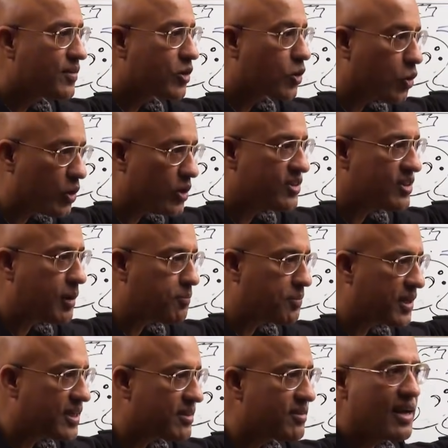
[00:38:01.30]

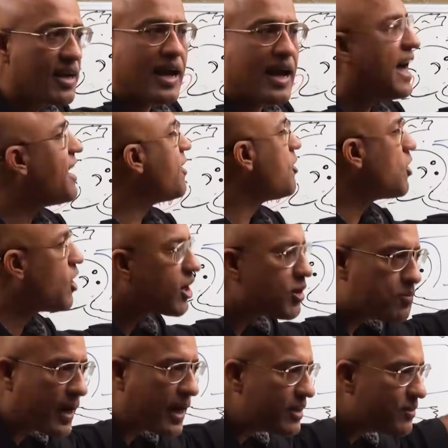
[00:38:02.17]
co-receptors and
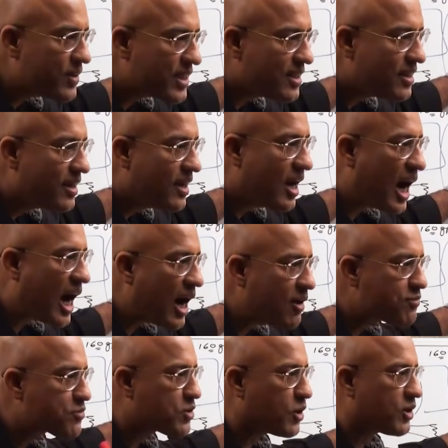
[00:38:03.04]
not bind with
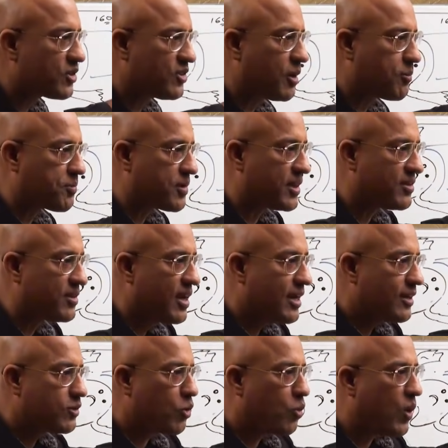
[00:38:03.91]
half co-receptors.
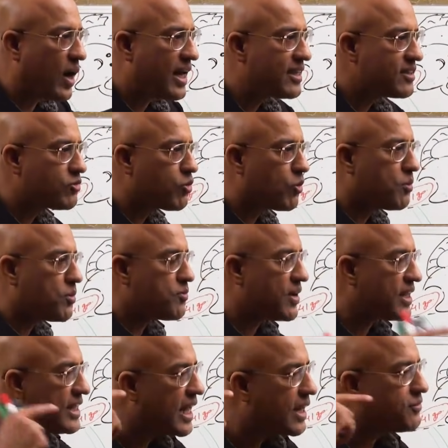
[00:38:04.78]
So virus will be
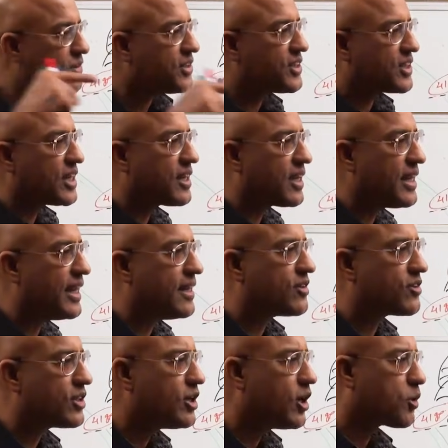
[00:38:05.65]
very efficiently
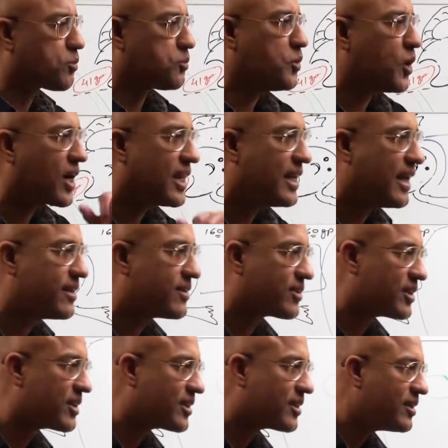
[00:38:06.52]
entering or poorly
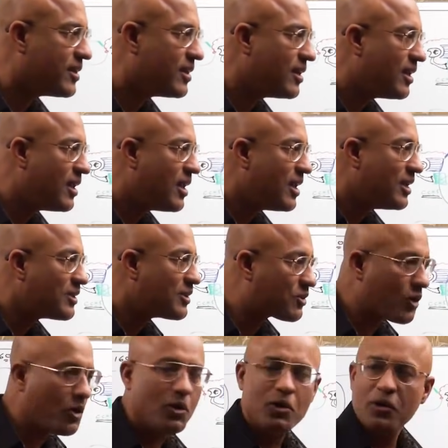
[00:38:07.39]
entering.
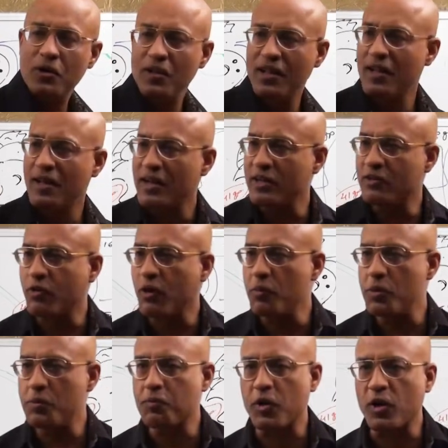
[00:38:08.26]
So it will
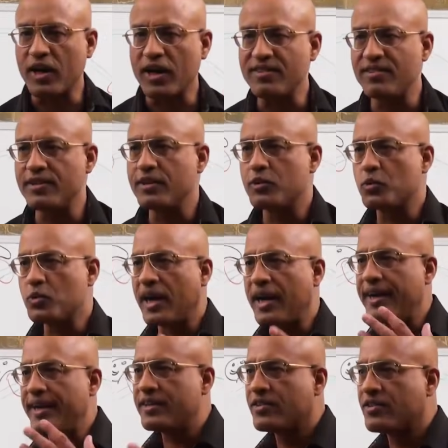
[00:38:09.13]
be progressing to the
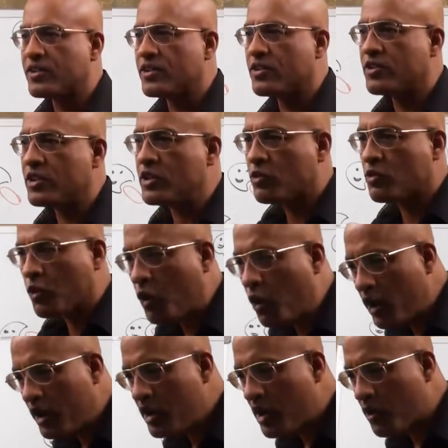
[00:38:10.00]
AIDS disease slowly